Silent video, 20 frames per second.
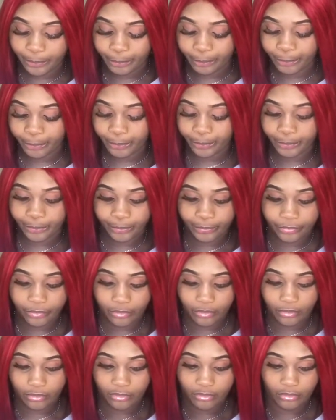
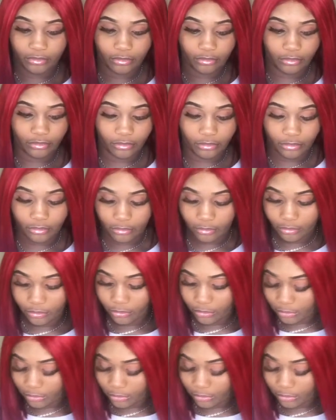(silence)